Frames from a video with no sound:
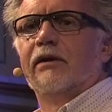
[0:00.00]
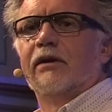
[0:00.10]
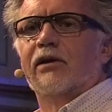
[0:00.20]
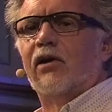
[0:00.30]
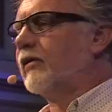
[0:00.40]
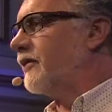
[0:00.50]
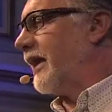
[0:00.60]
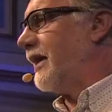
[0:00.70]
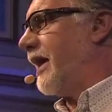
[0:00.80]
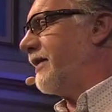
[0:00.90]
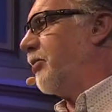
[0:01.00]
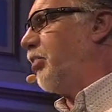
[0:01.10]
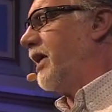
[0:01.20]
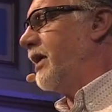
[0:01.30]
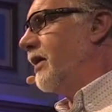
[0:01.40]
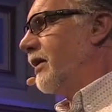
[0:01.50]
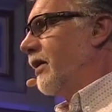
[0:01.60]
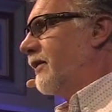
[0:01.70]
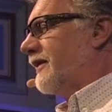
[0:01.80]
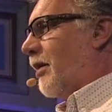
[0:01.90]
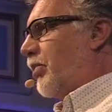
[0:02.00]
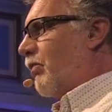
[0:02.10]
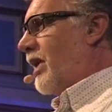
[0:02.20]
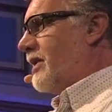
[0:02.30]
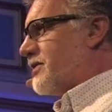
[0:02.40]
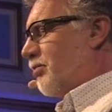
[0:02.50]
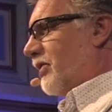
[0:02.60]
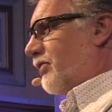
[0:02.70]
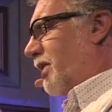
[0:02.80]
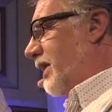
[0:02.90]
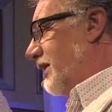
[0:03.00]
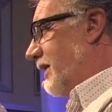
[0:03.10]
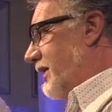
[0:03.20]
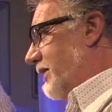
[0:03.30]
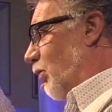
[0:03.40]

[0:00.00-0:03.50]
And God said, Let there be a separation between the